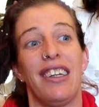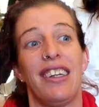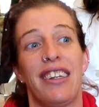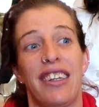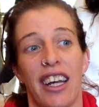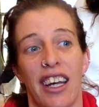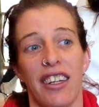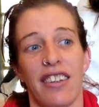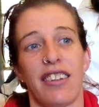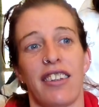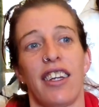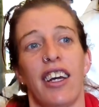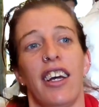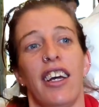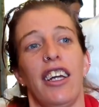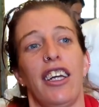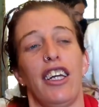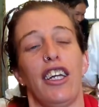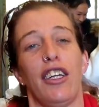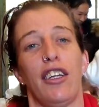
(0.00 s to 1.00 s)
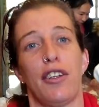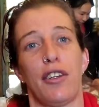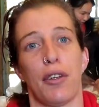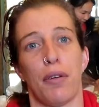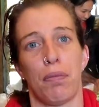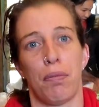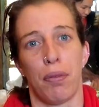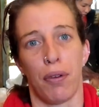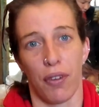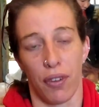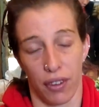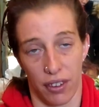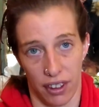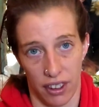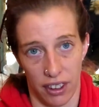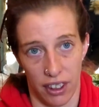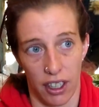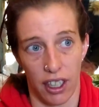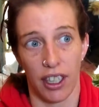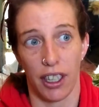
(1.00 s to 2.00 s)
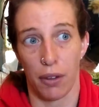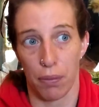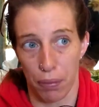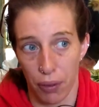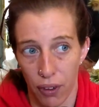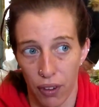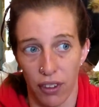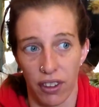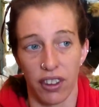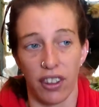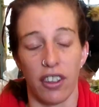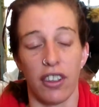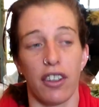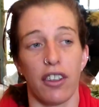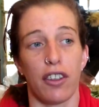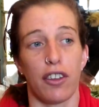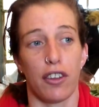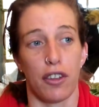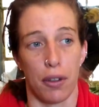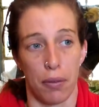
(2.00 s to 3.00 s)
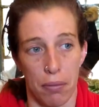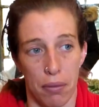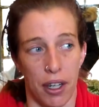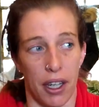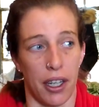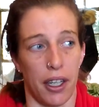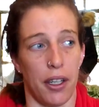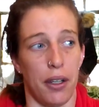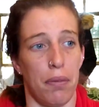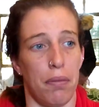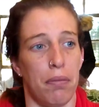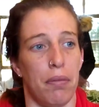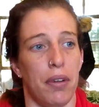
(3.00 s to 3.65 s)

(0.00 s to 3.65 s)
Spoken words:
Daystar is important to me